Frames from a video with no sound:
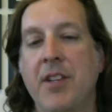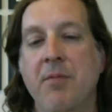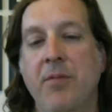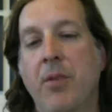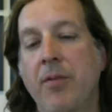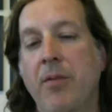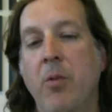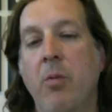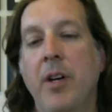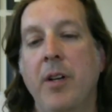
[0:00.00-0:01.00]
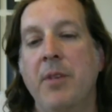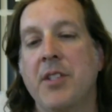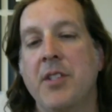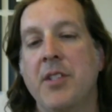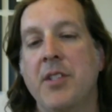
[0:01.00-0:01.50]
or you've got some
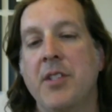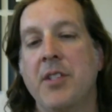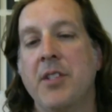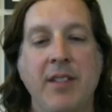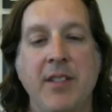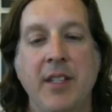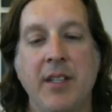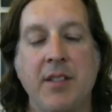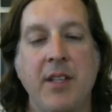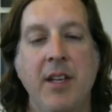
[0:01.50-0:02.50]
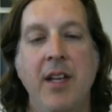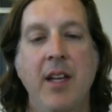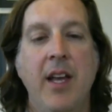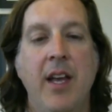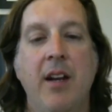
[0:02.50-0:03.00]
44.1 mixing with some
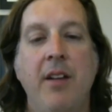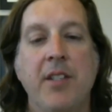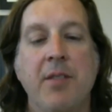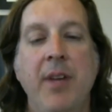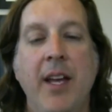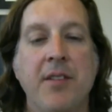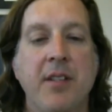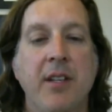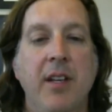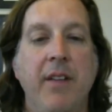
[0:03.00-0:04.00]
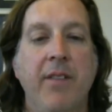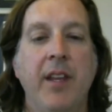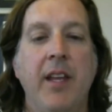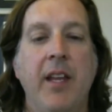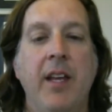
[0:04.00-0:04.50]
96, and all this mess.